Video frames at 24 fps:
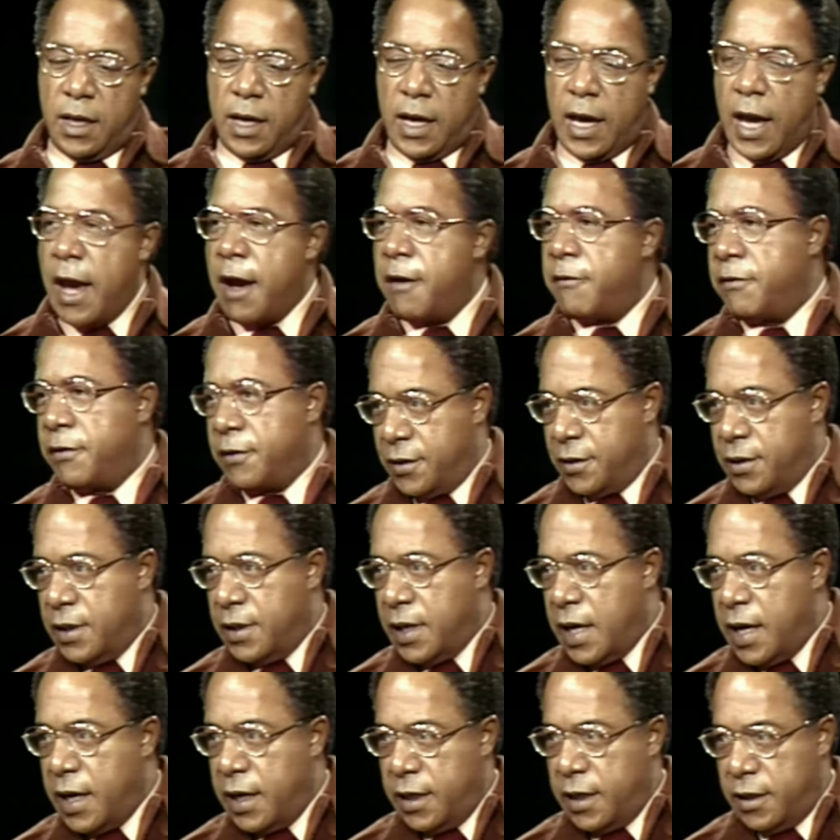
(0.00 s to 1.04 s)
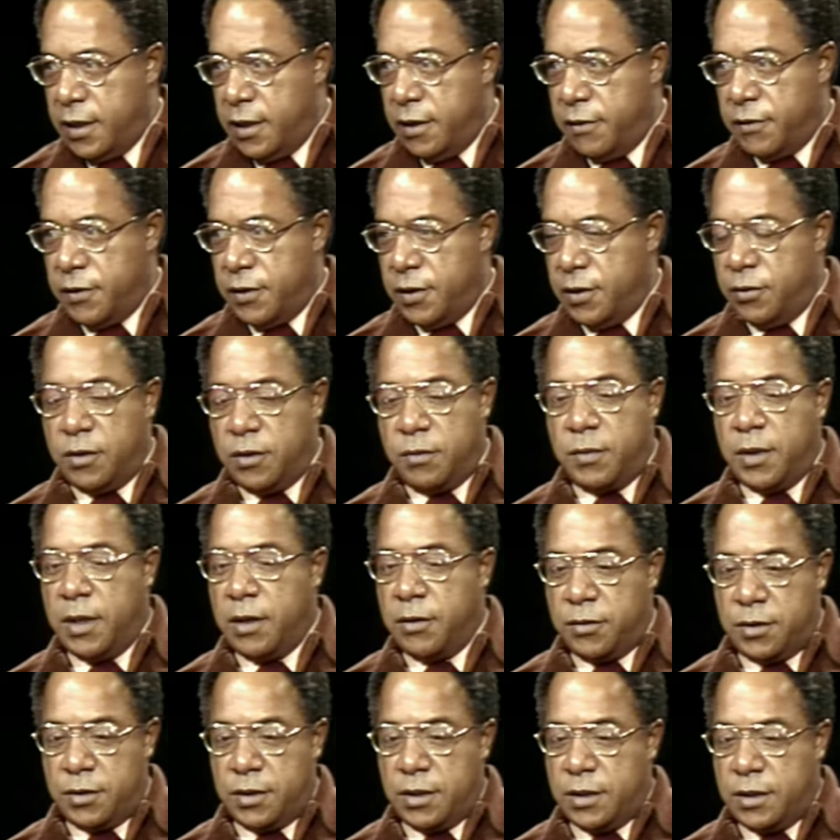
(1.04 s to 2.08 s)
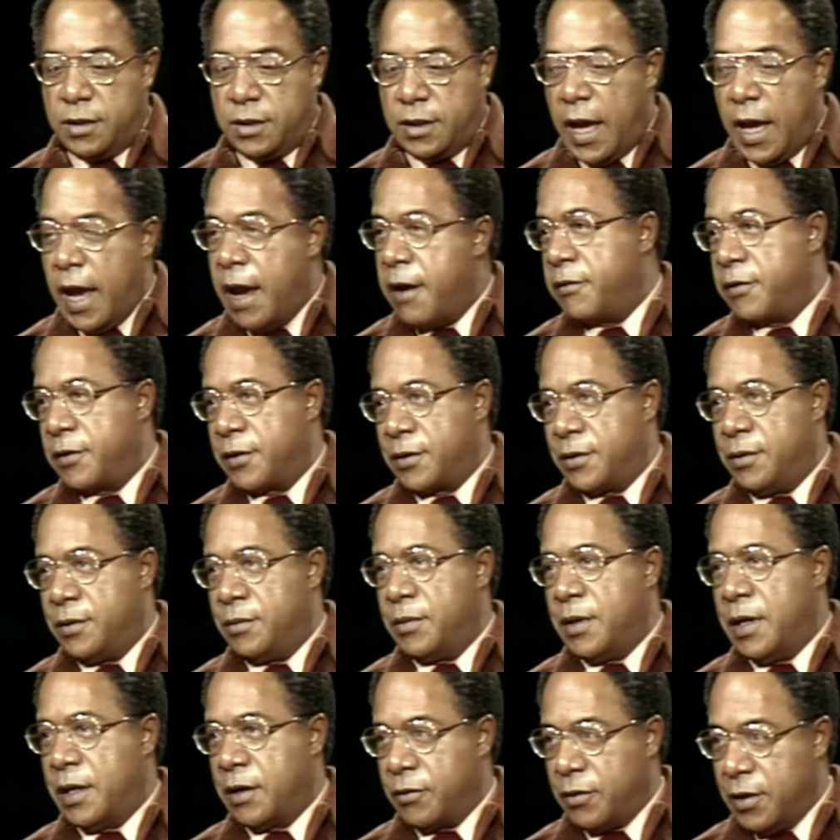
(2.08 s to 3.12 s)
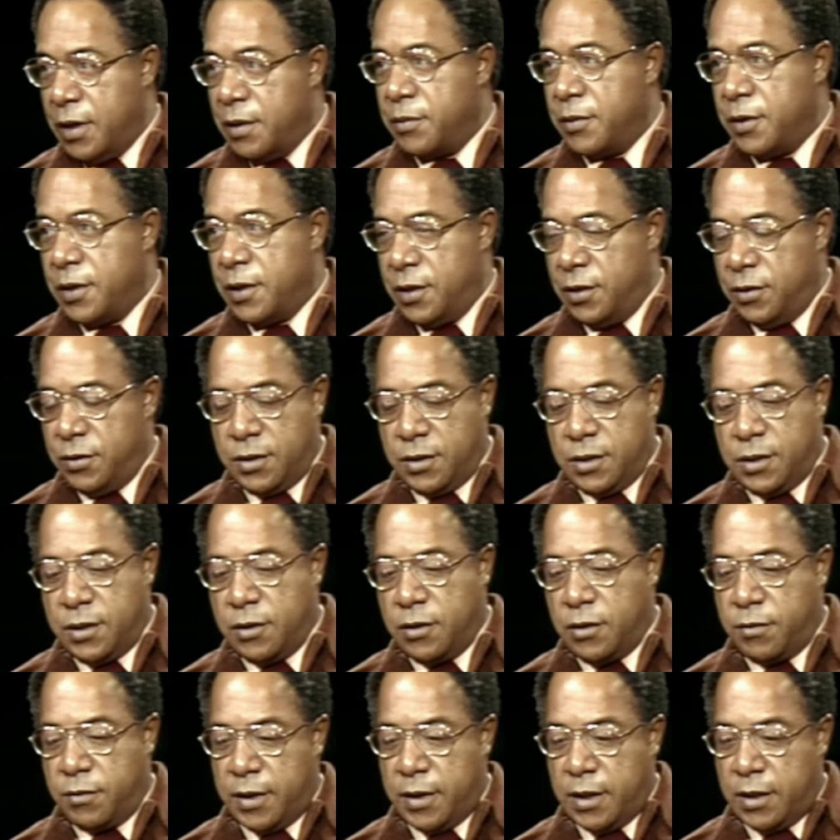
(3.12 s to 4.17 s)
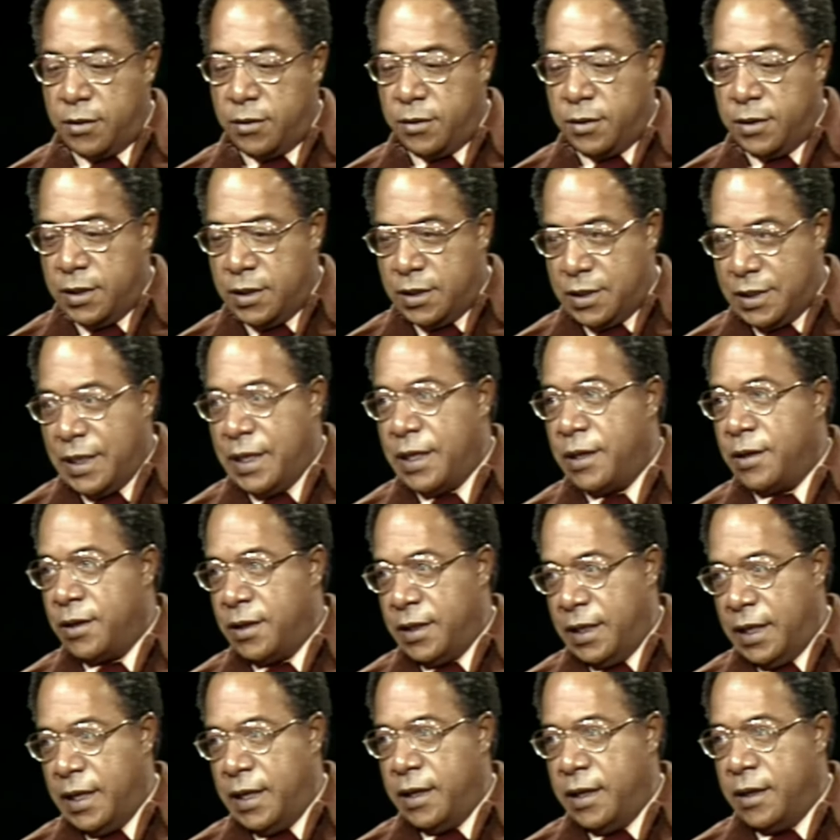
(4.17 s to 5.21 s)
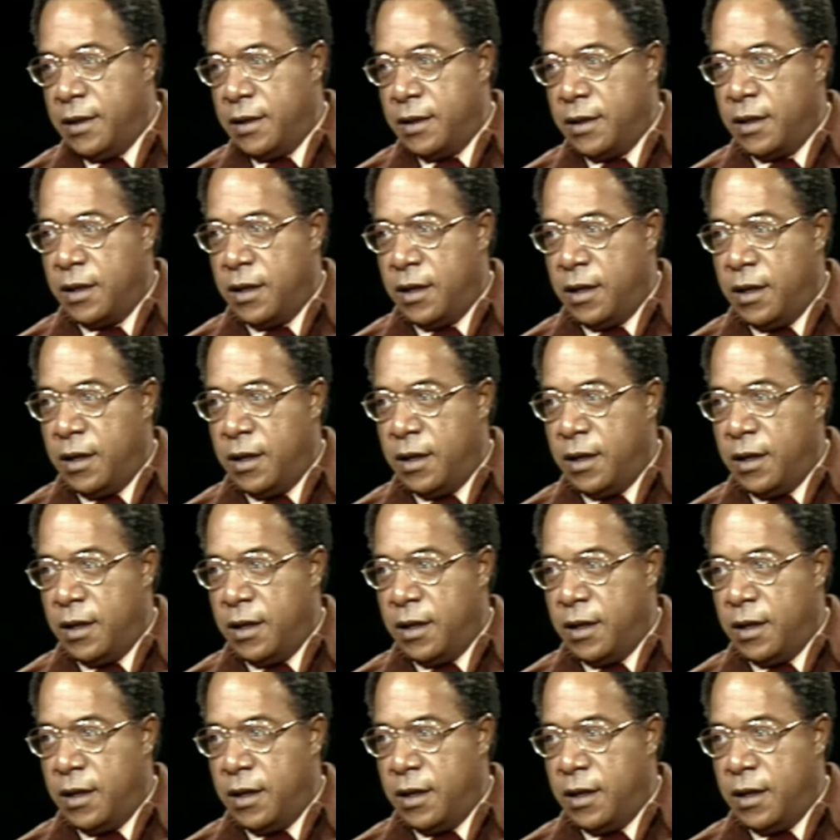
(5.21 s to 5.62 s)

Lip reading: African I had ever known about was this African my grandmother used to talk about on the tail end